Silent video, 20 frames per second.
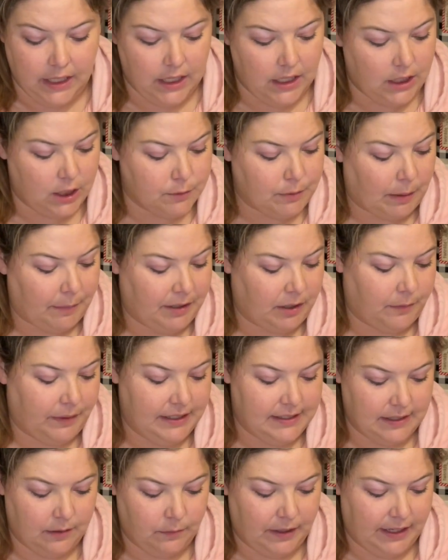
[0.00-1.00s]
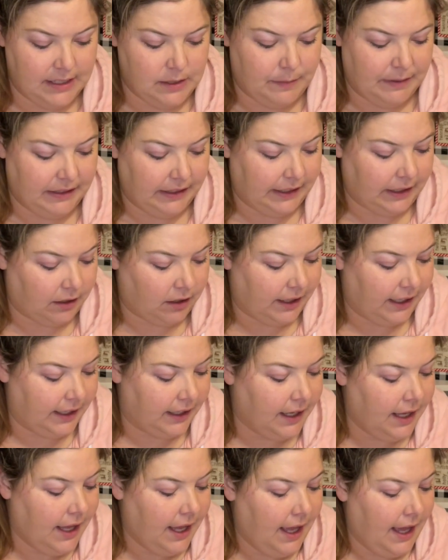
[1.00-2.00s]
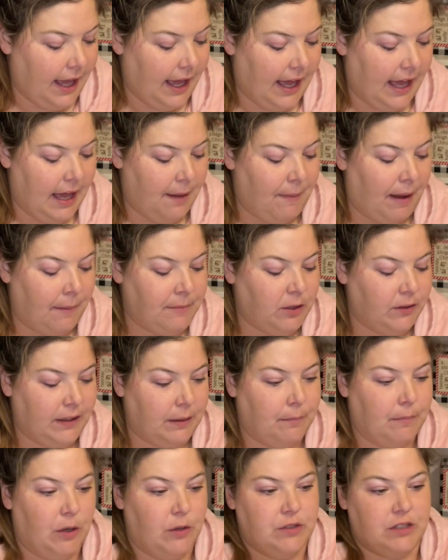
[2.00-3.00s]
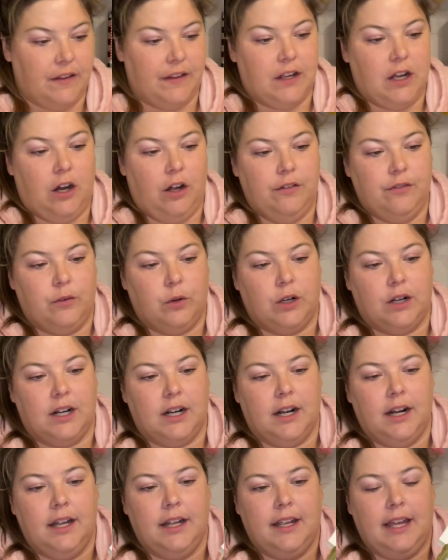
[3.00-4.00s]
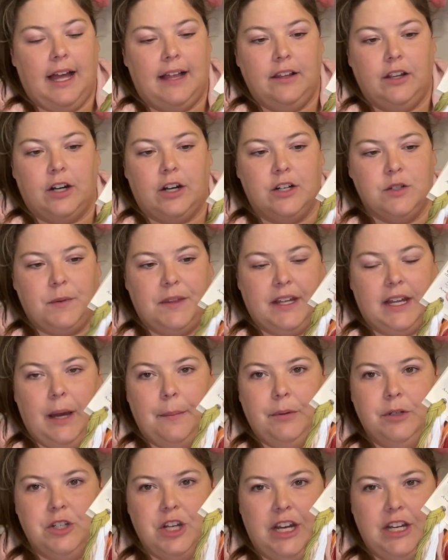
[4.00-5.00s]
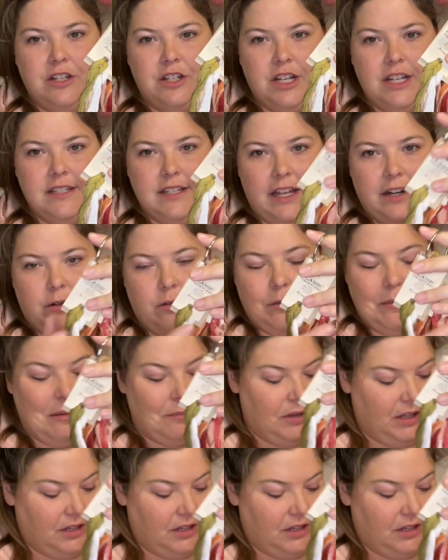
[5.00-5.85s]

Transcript: there's probably a reason why it's been lingering. Um, I'm using most of the called for colors with a couple changes. I don't remember the